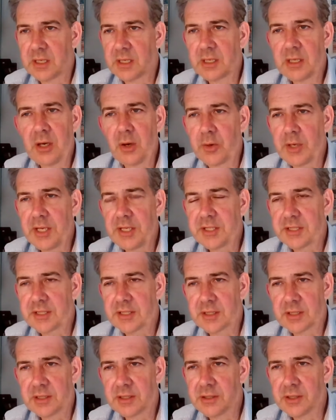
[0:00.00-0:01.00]
He's
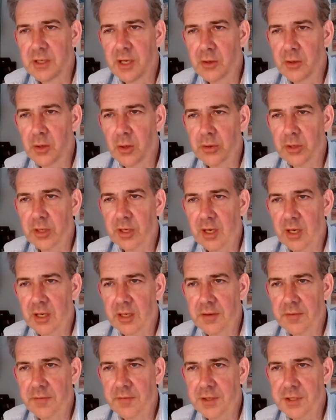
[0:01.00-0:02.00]
no longer
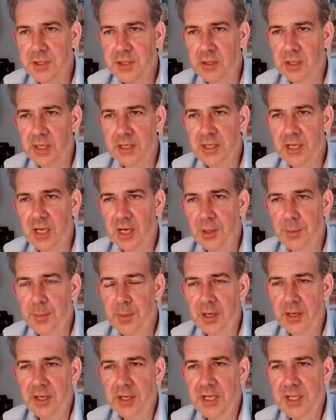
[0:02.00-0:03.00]
an official in
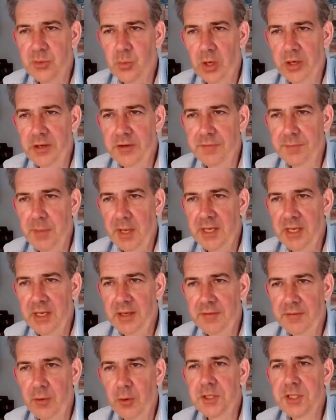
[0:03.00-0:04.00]
Karabakh. He's one of many
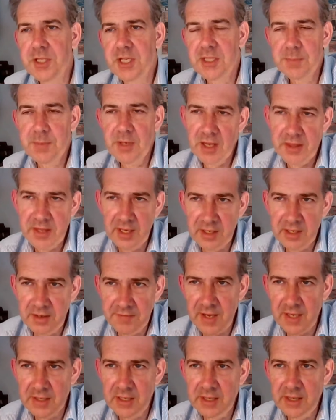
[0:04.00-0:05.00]
voices. But I think the
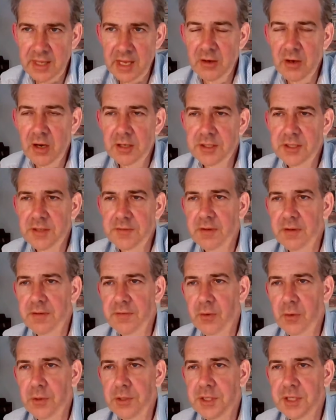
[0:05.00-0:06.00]
fact that there are different
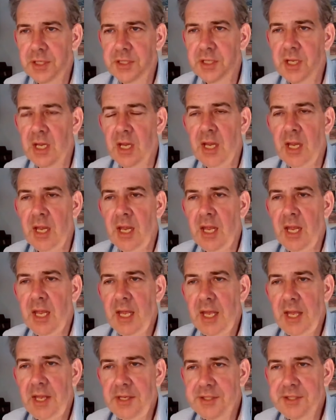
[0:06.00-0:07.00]
voices
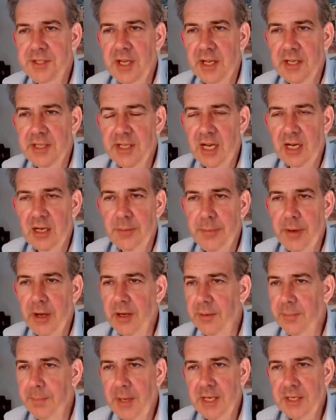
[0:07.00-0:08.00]
inside
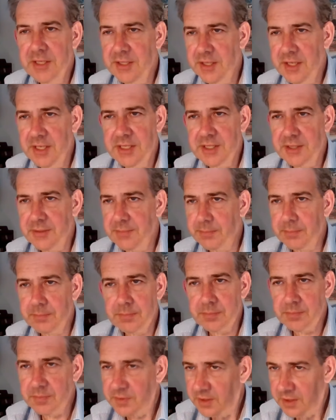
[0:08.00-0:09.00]
Karabakh makes this
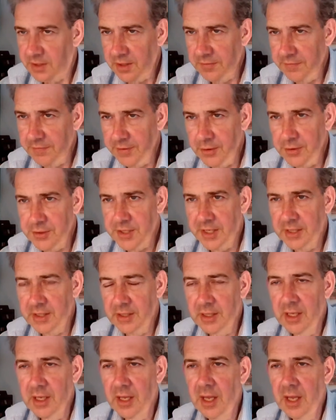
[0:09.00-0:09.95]
confusing.